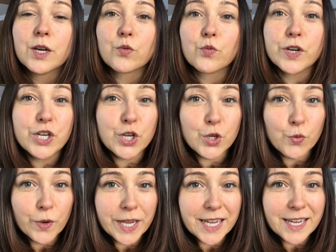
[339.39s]

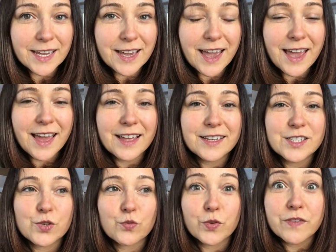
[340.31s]
renewing
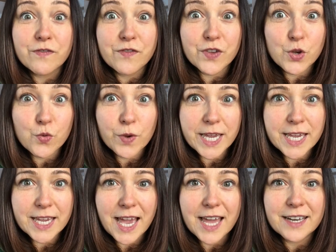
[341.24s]
and
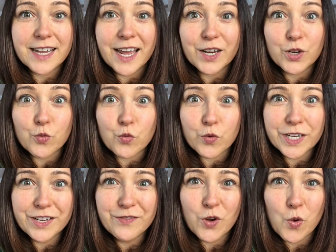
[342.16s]
reviewing and getting rid
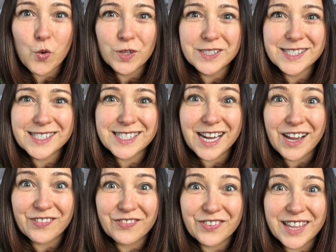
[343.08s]
of old
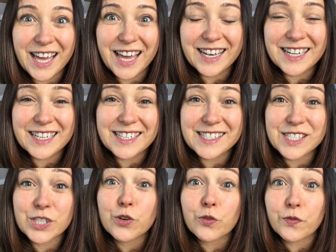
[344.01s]
stuff that
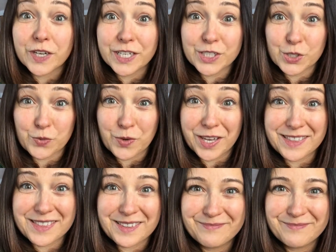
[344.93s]
you're finished with.